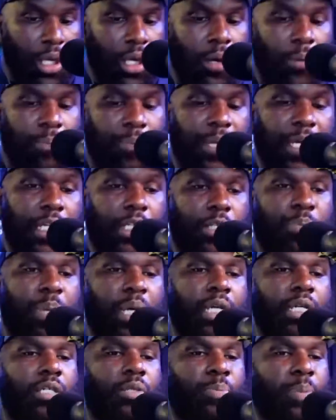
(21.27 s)
Peace,
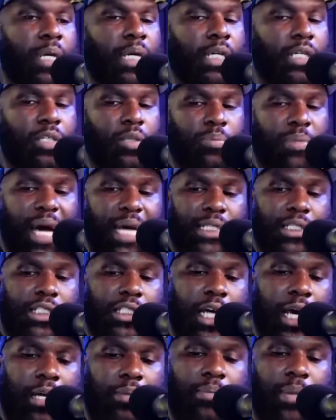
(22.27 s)
peace, peace. Mic
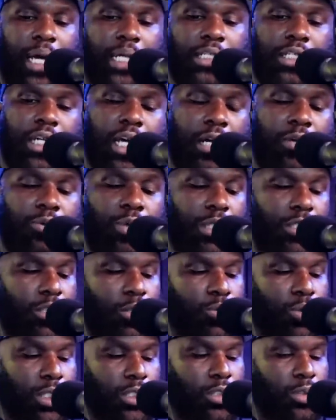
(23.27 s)
check,
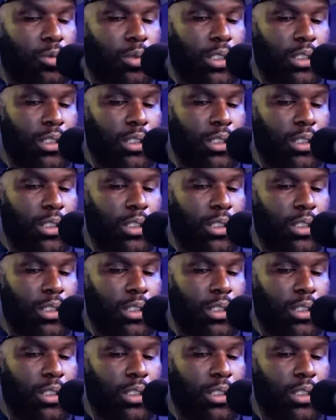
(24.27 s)
1212.